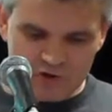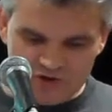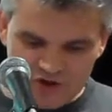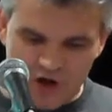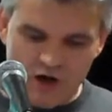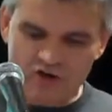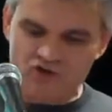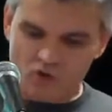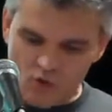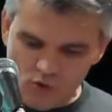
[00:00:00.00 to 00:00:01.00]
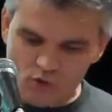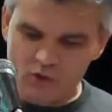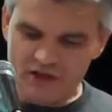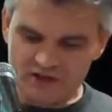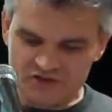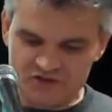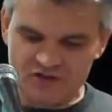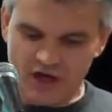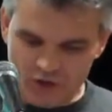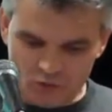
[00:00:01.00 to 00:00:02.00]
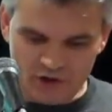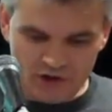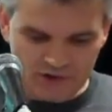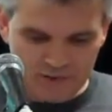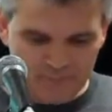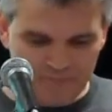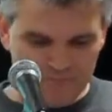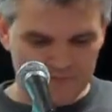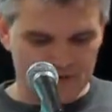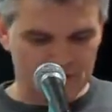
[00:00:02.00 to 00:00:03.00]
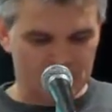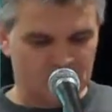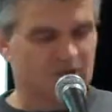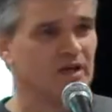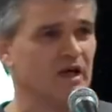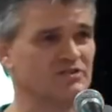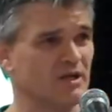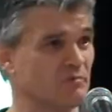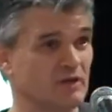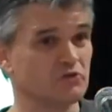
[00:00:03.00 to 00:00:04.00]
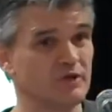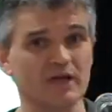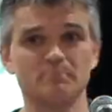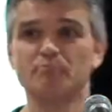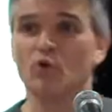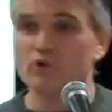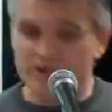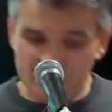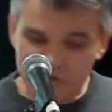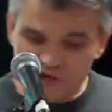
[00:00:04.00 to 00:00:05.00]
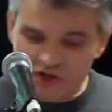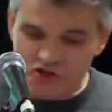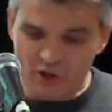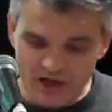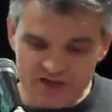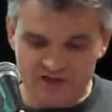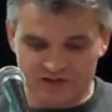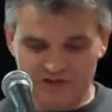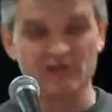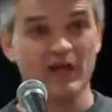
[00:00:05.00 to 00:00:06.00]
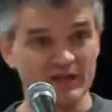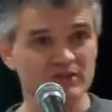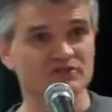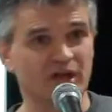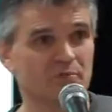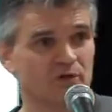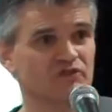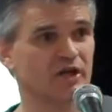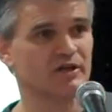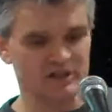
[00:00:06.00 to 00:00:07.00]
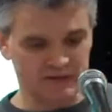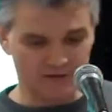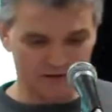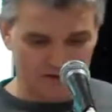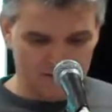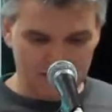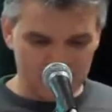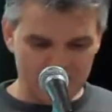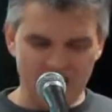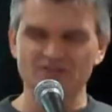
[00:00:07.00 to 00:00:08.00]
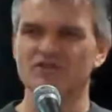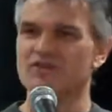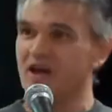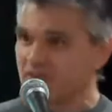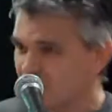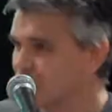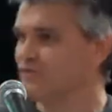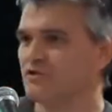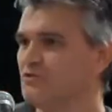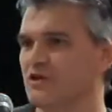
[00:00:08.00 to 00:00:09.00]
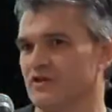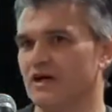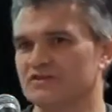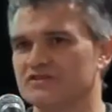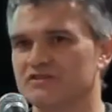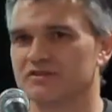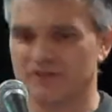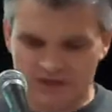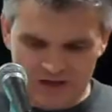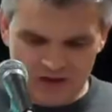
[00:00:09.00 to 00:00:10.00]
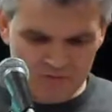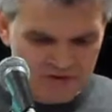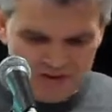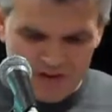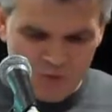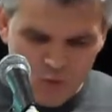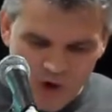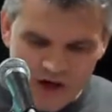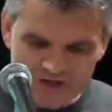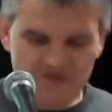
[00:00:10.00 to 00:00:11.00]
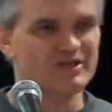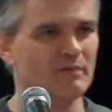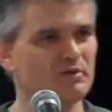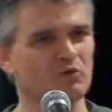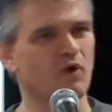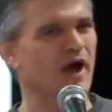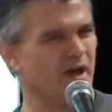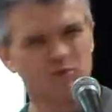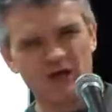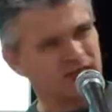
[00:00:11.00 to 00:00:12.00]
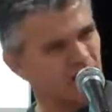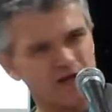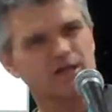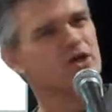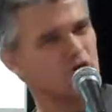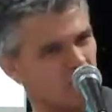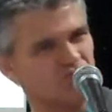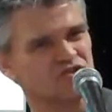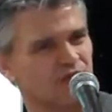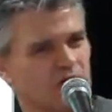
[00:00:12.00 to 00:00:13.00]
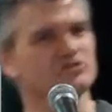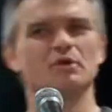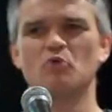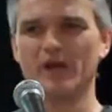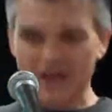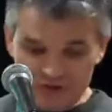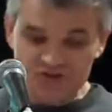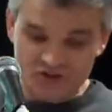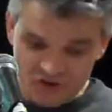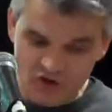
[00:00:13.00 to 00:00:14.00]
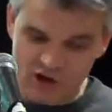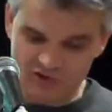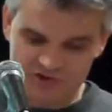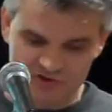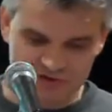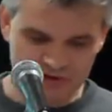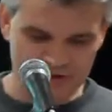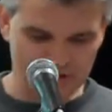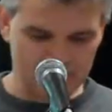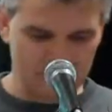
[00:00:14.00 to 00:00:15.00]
Because God is always at work. And sometimes we get pulled into situations like Simon of Cyrene that has nothing to do with us. And we think like, why is this happening? Why am I carrying a cross now? Someone else's cross.